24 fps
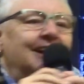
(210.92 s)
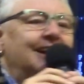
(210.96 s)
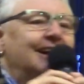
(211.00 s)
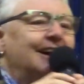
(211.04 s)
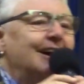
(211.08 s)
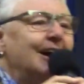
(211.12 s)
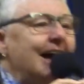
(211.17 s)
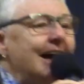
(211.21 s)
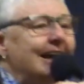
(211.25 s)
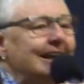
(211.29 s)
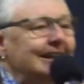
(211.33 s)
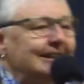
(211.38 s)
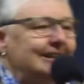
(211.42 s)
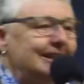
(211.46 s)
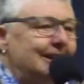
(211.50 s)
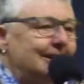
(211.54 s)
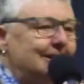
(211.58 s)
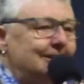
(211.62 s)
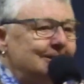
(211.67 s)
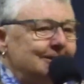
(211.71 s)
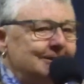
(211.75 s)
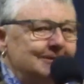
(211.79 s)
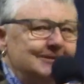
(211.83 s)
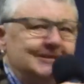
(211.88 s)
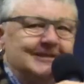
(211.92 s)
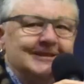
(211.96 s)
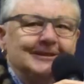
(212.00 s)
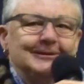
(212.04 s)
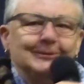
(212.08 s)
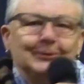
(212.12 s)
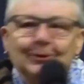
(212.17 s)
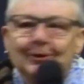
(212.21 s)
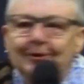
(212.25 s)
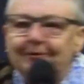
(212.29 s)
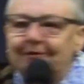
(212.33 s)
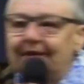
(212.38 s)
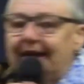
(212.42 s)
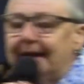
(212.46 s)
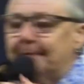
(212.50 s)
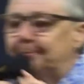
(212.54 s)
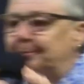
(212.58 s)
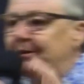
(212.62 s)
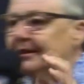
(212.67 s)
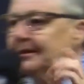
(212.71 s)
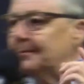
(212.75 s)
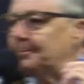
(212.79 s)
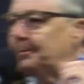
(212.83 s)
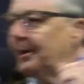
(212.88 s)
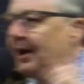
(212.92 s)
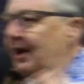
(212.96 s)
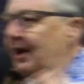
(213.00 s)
halos and all of that. But the